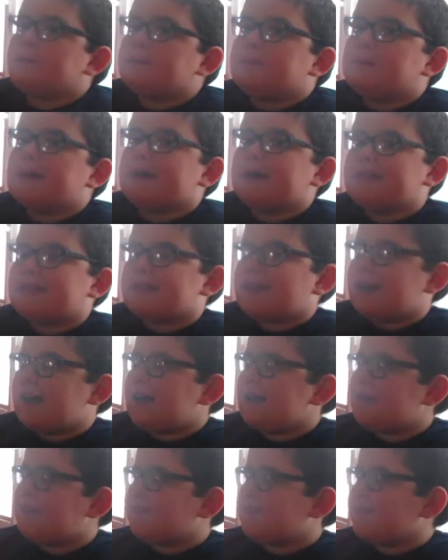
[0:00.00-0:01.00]
plus
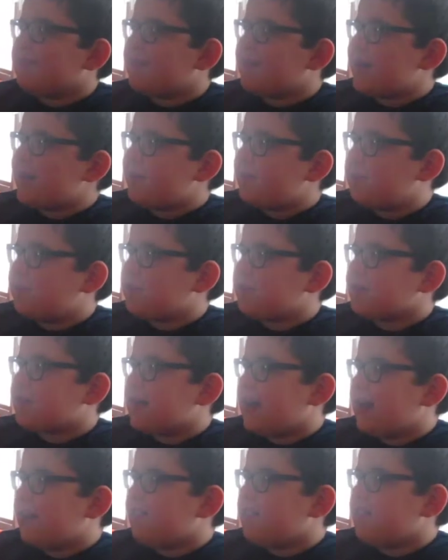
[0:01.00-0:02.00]
I also get more
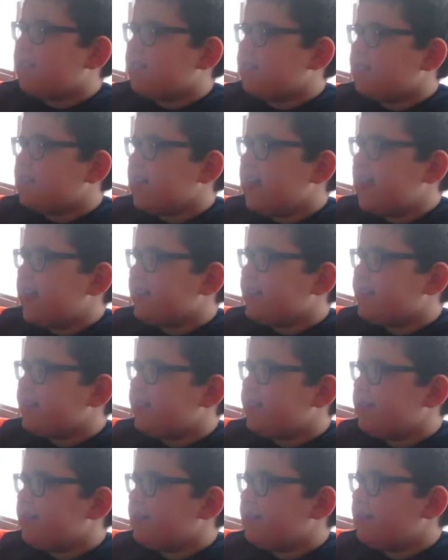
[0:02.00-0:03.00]
time in
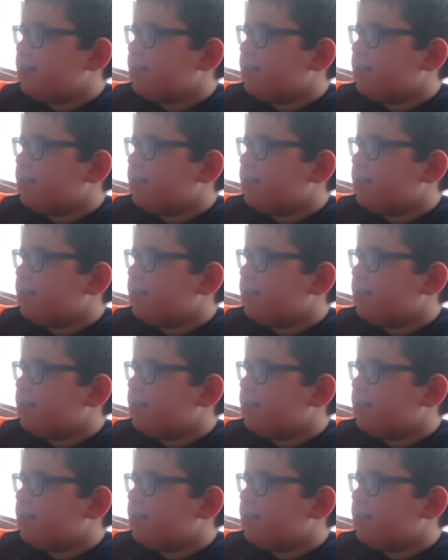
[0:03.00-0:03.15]
class.